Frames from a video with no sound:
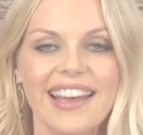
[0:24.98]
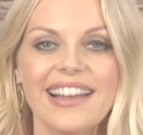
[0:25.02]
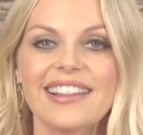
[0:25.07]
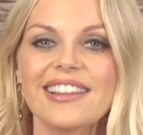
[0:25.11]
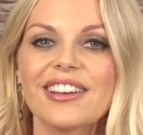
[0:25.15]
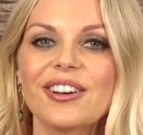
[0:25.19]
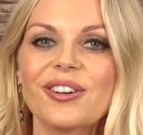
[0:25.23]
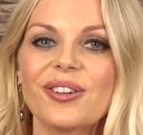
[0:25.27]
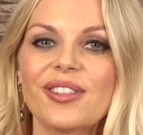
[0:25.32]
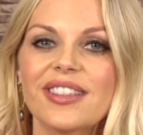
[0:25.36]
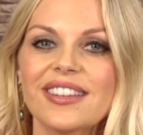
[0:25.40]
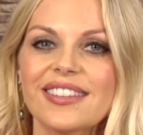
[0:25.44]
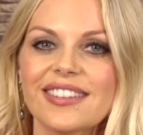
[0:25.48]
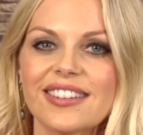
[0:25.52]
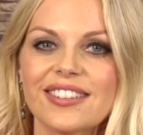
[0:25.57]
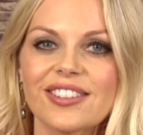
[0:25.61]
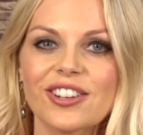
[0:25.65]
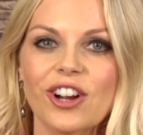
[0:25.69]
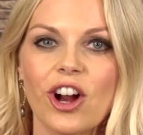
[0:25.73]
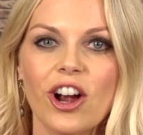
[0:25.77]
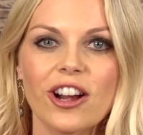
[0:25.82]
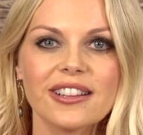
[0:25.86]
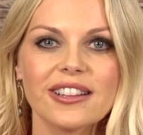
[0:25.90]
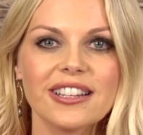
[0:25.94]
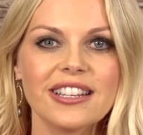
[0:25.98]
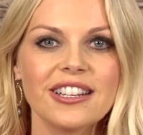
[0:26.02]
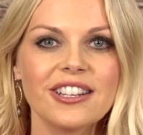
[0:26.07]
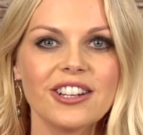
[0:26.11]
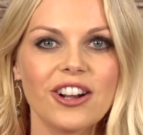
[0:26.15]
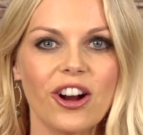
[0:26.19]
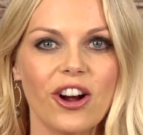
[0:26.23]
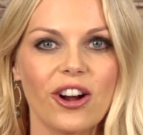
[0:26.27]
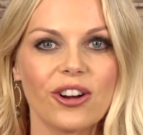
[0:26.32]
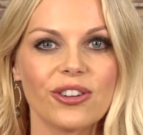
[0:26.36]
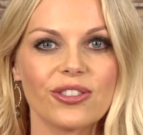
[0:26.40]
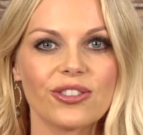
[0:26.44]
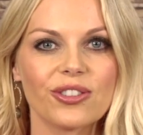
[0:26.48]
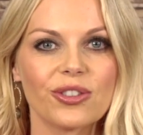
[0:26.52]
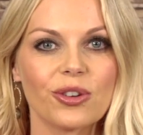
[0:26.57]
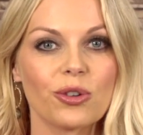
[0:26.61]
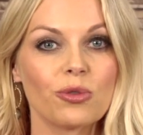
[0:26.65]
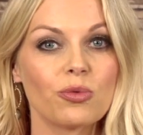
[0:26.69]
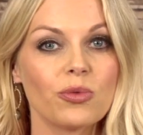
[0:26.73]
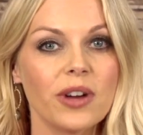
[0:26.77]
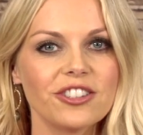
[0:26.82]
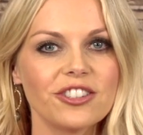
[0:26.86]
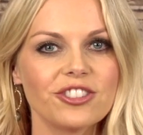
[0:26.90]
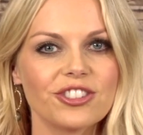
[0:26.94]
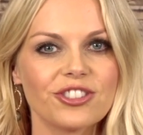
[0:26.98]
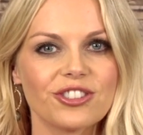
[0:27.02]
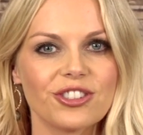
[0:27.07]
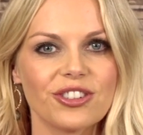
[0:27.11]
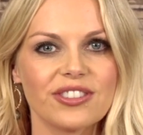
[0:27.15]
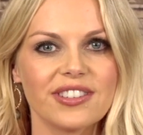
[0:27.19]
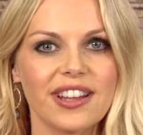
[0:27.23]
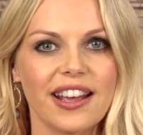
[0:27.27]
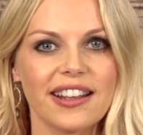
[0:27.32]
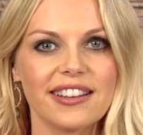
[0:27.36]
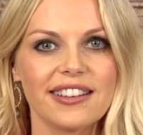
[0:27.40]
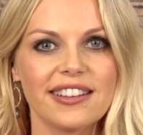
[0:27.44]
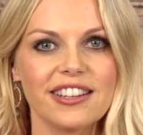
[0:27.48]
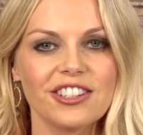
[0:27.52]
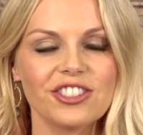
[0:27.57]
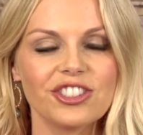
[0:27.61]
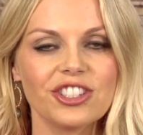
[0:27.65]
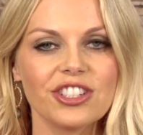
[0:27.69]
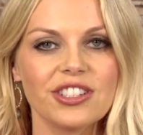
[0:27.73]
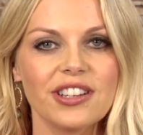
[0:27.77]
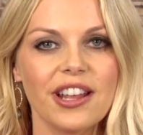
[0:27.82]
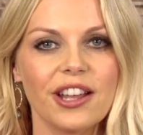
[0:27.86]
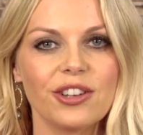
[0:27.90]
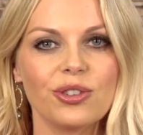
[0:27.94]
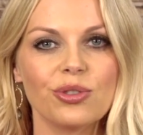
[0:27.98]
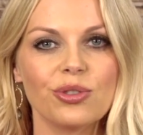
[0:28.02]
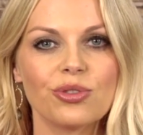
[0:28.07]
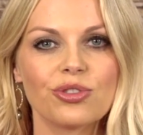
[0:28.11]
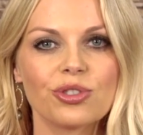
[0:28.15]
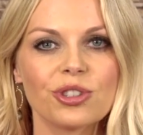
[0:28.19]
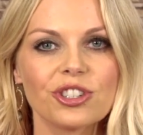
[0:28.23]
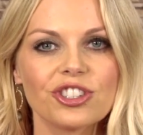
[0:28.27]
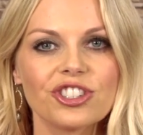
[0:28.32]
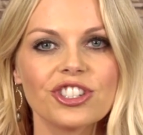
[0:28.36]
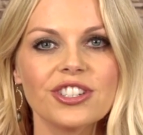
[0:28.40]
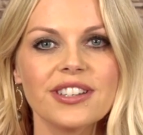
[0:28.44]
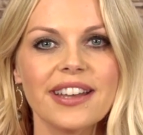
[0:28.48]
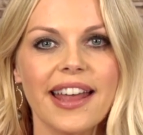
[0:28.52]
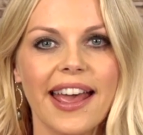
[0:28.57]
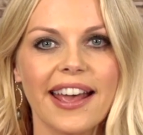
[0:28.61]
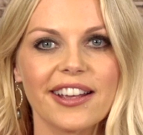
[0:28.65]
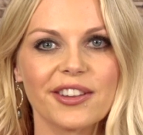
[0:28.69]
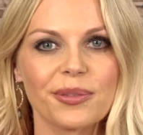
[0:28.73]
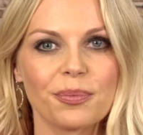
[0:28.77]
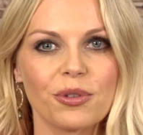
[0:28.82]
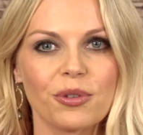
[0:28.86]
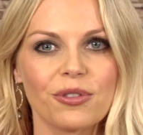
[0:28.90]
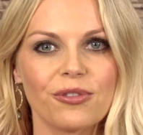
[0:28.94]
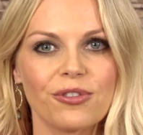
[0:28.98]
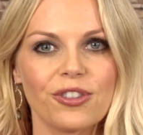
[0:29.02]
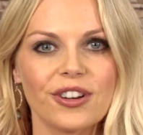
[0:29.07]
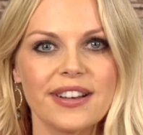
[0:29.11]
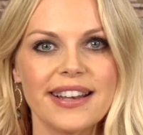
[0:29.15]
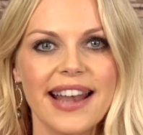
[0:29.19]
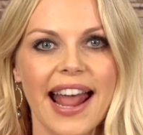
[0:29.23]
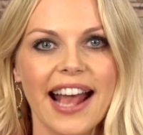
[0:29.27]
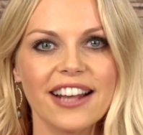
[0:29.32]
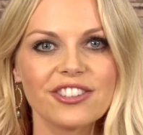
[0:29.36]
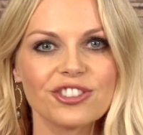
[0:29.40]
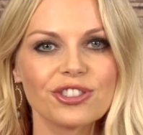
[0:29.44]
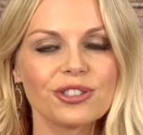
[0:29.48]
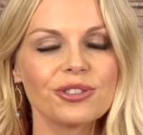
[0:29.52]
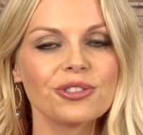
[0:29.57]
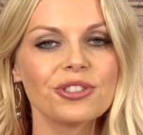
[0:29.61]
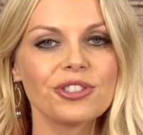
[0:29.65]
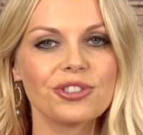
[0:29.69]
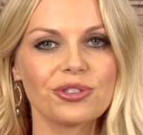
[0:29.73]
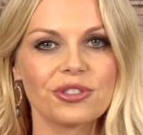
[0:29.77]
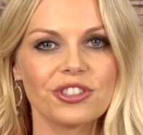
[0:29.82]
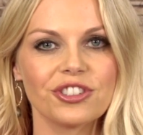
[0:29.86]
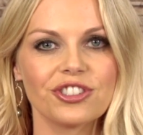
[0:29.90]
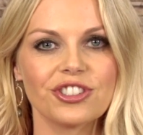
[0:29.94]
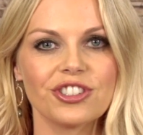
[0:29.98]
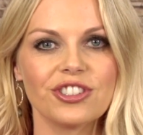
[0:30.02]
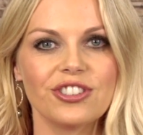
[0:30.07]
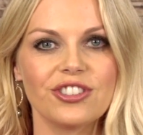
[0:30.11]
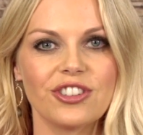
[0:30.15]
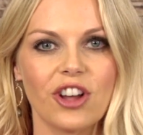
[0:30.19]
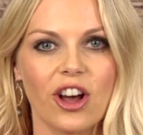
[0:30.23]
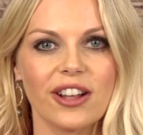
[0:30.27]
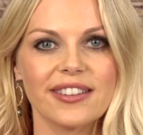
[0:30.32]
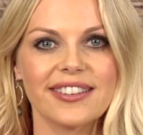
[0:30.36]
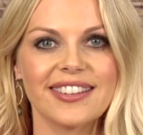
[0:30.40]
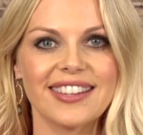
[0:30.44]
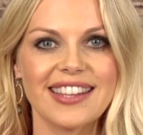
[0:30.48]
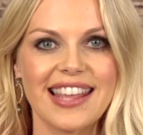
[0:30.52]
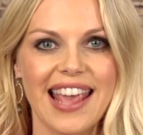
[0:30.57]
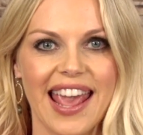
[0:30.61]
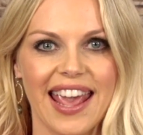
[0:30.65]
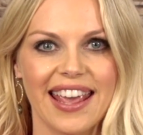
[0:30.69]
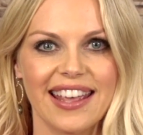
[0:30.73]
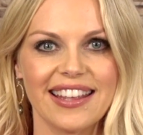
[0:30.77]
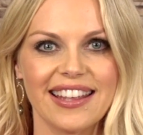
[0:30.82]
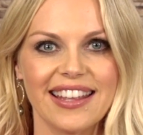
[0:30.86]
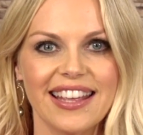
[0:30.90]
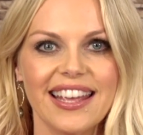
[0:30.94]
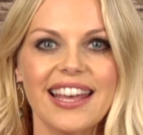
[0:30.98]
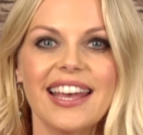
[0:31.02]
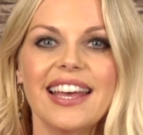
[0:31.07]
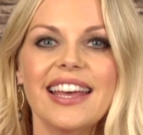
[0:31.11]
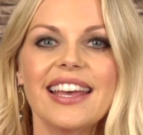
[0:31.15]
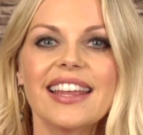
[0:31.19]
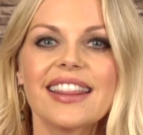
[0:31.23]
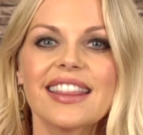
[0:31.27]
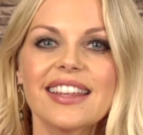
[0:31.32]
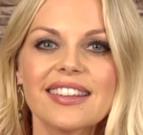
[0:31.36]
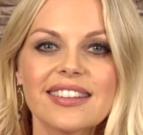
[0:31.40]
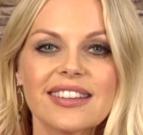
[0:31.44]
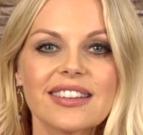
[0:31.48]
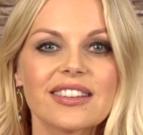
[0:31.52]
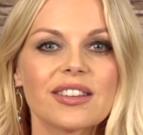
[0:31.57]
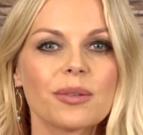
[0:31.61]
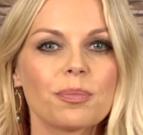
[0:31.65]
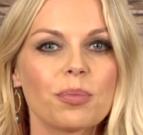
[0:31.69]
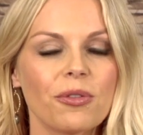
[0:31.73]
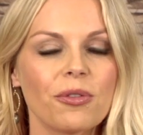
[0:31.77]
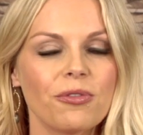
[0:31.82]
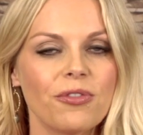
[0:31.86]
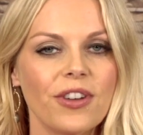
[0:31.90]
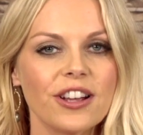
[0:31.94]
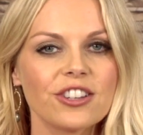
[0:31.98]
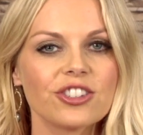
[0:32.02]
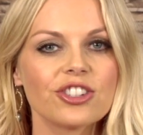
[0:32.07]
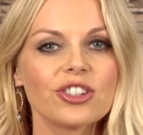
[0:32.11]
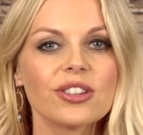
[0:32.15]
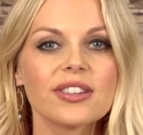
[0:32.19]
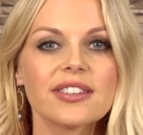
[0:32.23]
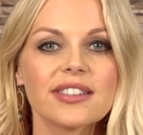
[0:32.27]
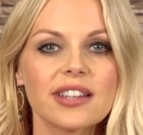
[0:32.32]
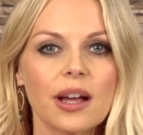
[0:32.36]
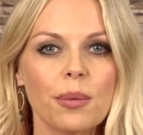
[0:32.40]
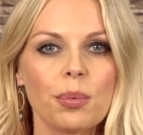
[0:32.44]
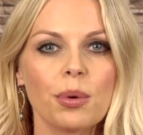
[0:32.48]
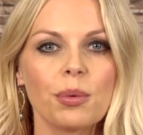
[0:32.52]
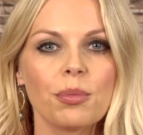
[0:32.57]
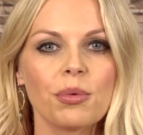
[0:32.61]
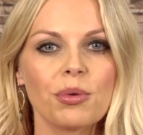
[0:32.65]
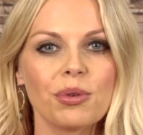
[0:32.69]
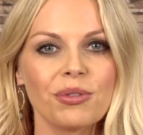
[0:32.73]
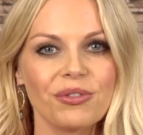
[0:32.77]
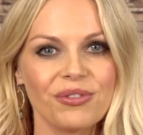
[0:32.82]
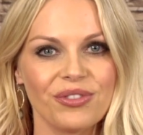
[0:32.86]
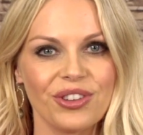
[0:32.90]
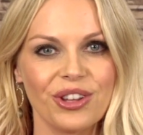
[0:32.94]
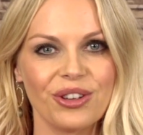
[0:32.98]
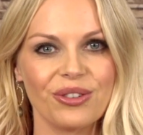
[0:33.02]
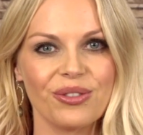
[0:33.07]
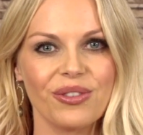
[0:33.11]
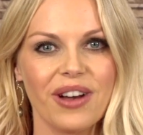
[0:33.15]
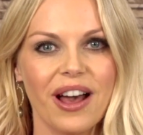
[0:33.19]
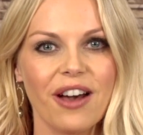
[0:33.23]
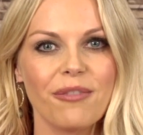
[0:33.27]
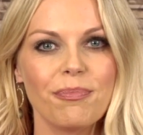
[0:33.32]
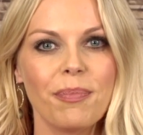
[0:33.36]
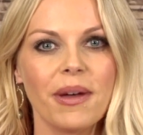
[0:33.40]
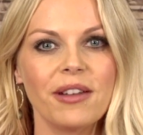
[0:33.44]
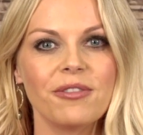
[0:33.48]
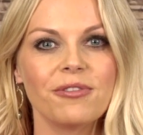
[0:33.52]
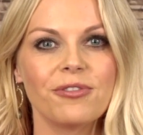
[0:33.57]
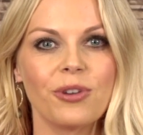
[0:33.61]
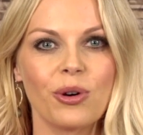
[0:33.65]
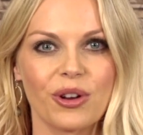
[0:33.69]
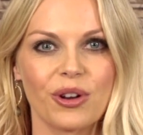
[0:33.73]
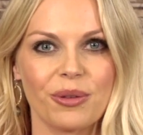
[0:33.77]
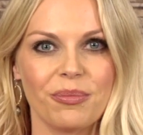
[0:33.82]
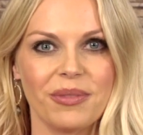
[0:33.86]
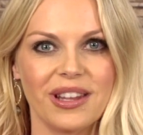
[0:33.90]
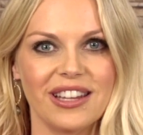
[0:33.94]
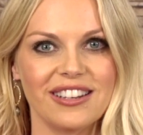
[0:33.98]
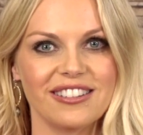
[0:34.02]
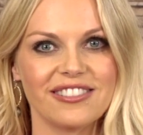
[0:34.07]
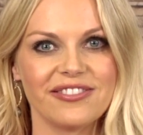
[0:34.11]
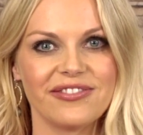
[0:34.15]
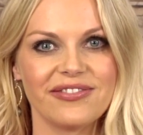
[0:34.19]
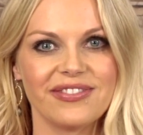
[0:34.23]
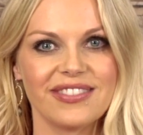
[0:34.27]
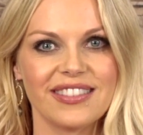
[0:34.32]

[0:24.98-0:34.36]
Hello, this is Karlene Karst, registered dietitian and nutrition expert for nationalnutrition.ca. This is a professional supplement review of Benfotiamine.